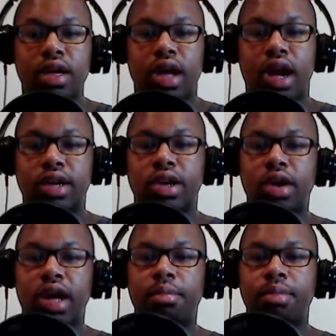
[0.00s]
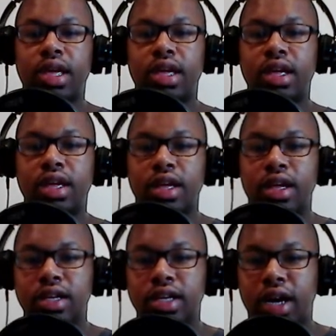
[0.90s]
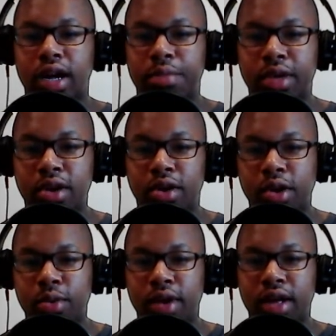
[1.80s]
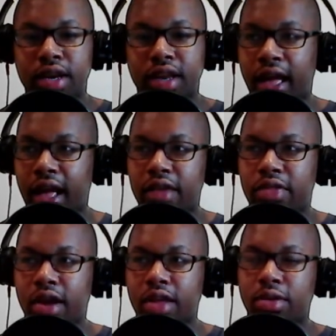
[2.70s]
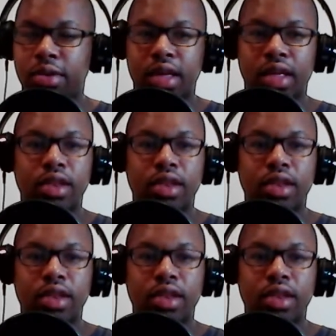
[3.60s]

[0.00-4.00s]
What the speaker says: Don't let me be the only one to have thoughts on it.